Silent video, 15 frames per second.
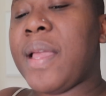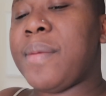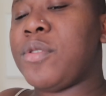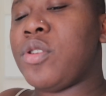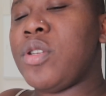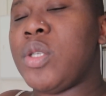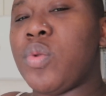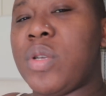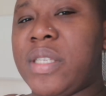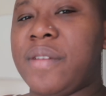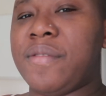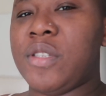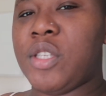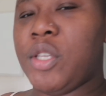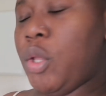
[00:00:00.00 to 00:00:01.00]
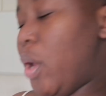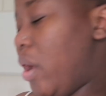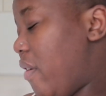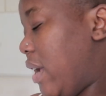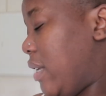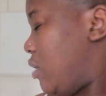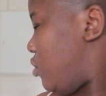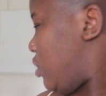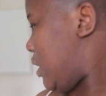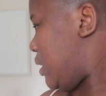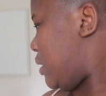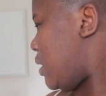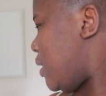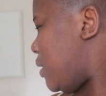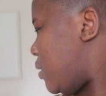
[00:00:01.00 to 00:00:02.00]
times 2 is 170, you are right. You
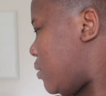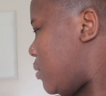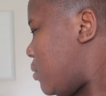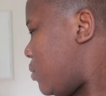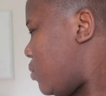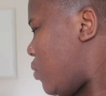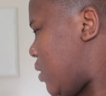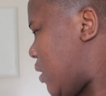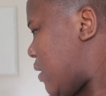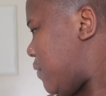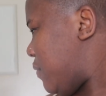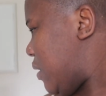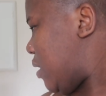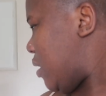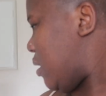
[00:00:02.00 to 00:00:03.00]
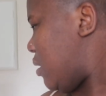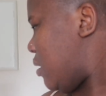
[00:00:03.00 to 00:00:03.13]
did it is 170.